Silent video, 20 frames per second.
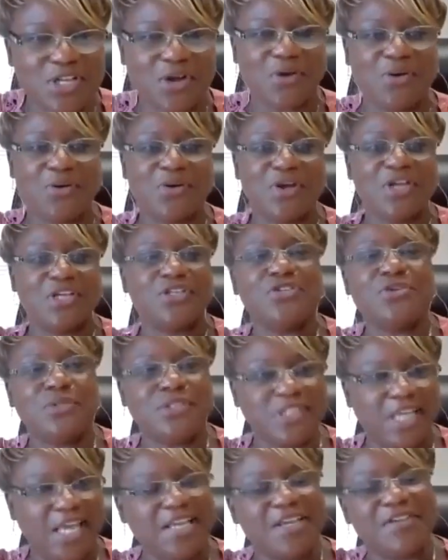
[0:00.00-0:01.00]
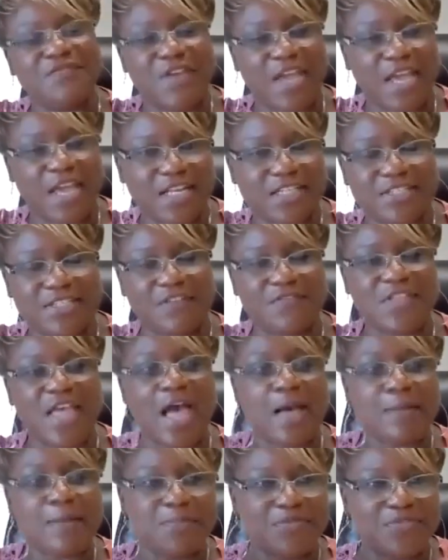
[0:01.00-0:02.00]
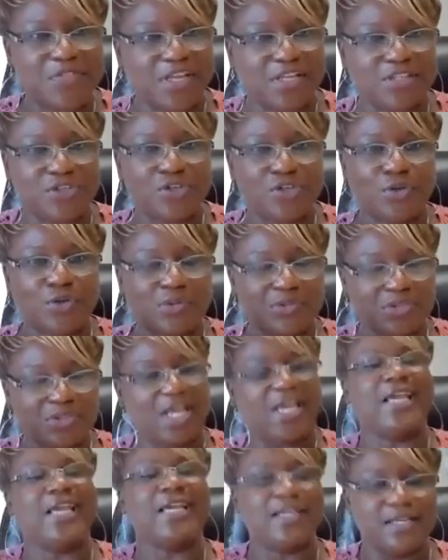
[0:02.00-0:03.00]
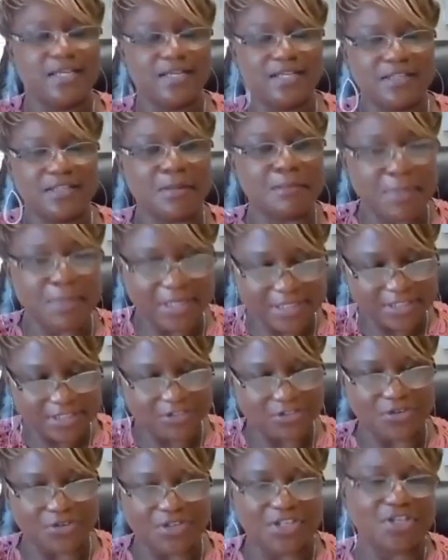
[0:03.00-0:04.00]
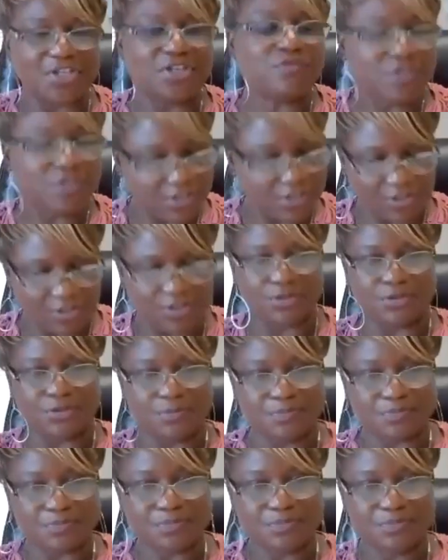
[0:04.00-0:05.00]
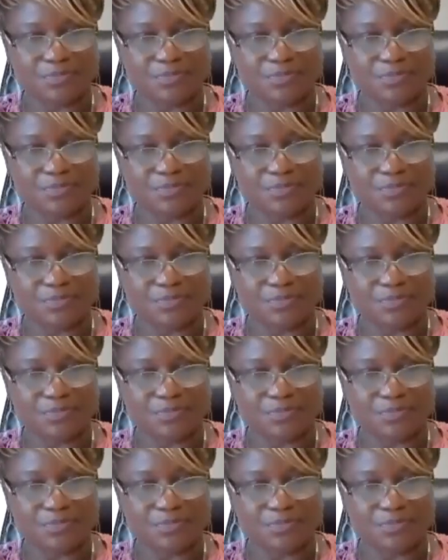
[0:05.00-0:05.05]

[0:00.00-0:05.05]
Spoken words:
So you take advantage of that, but then you don't take the money that they're giving you